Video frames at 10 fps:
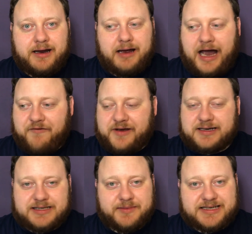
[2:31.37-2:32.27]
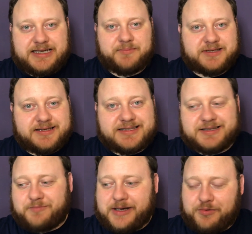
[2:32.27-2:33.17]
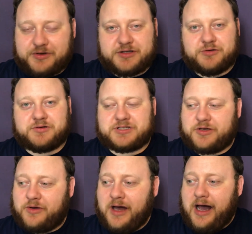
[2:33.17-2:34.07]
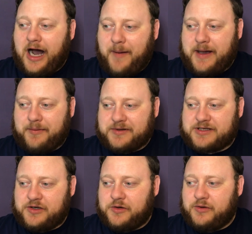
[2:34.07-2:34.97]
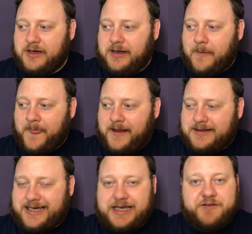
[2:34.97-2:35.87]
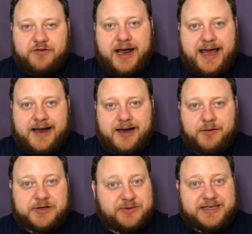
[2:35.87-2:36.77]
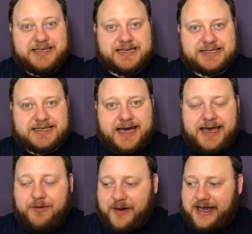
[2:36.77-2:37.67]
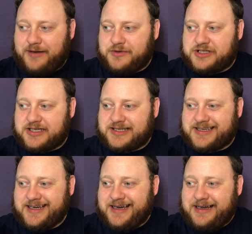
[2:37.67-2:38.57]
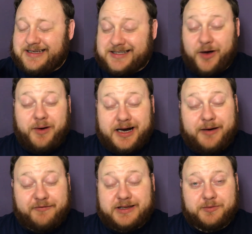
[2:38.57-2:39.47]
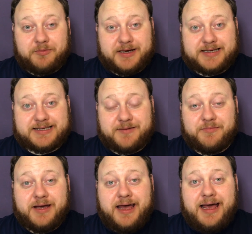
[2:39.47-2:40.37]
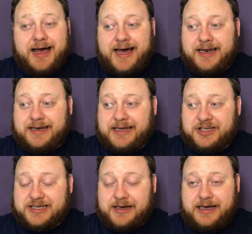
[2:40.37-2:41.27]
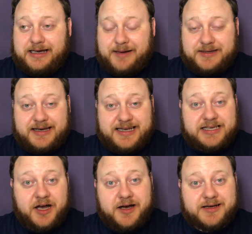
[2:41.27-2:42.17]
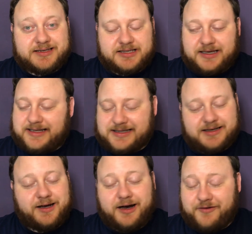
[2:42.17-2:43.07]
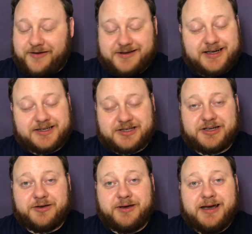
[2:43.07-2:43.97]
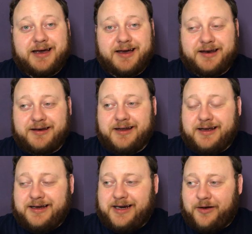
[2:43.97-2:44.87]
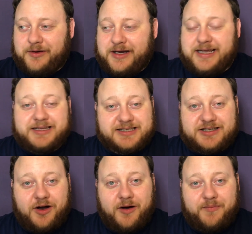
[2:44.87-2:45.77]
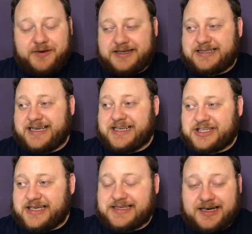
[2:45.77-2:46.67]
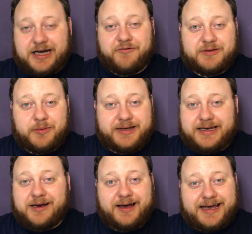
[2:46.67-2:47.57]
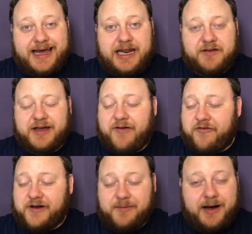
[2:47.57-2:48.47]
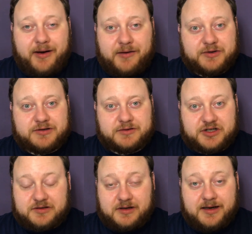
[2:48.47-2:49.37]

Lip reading: having some acceptance and people to talk to. I'll be able to take you for a haircut, which we did yesterday, where he was just so uncomfortable, bless him, and he kept saying, this hurts. She said, it doesn't hurt, I've not even touched you, and you know, you need to stop, this is itchy, it's uncomfortable. He didn't like any of it, everything about it was just